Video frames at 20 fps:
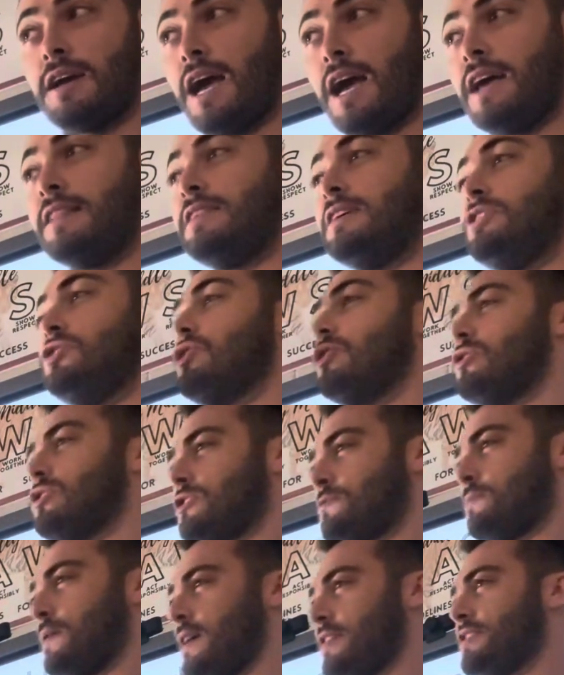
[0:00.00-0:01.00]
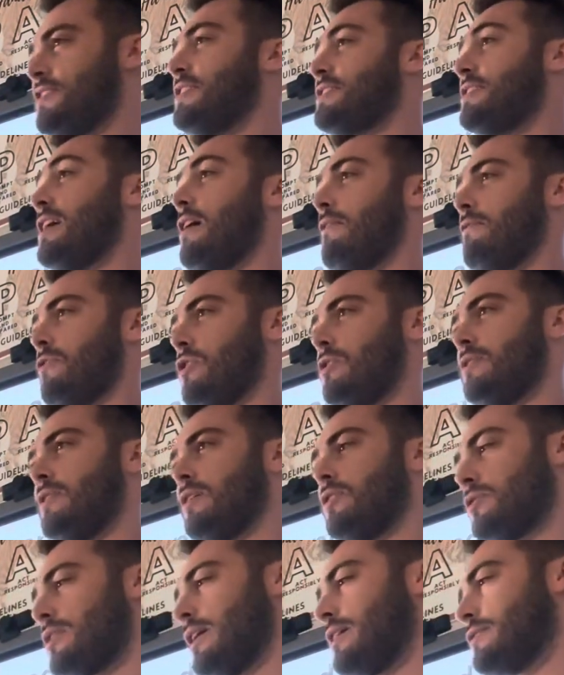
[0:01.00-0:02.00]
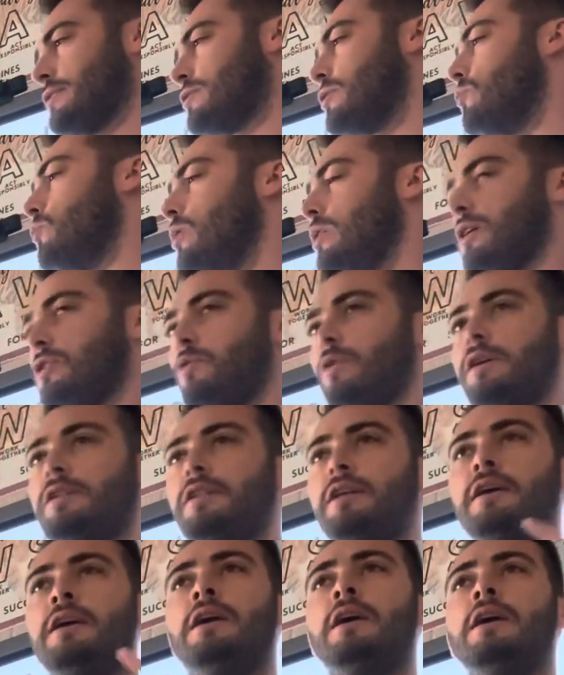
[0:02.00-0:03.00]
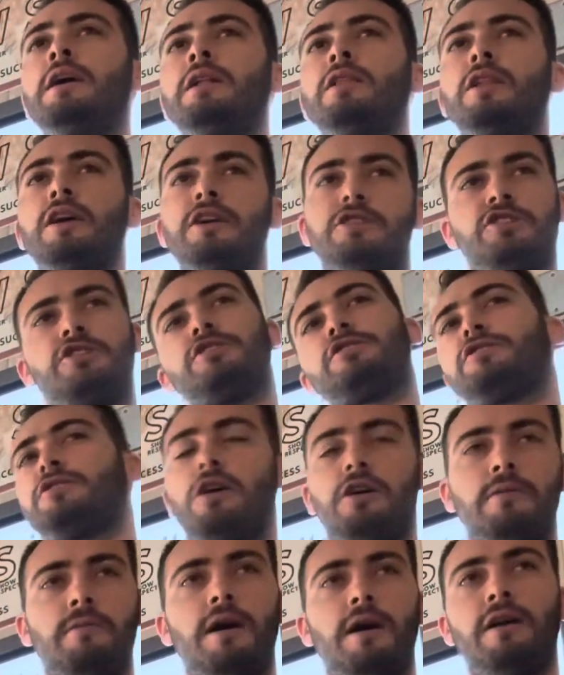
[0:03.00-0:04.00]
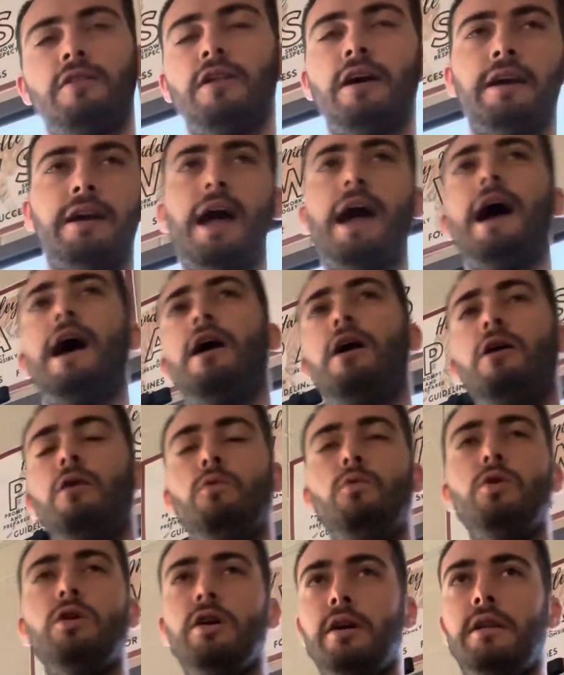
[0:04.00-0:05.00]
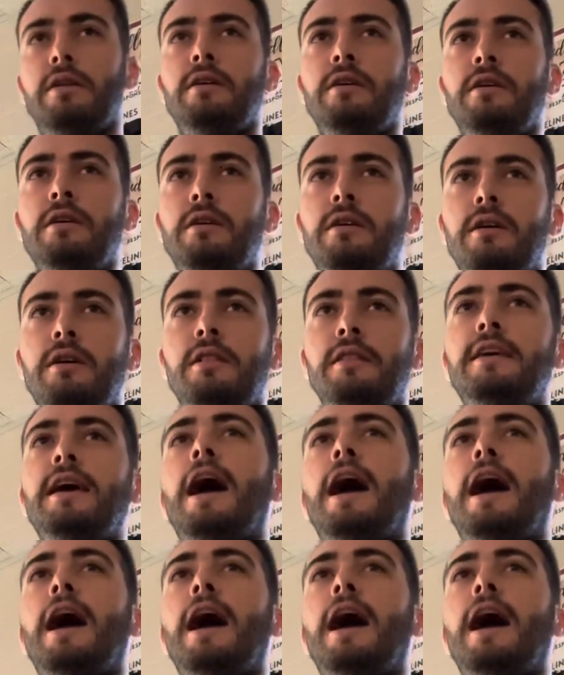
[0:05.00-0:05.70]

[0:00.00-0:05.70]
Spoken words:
and then you go to space and it's not very thick, okay? So really quickly, let's just talk about like how would the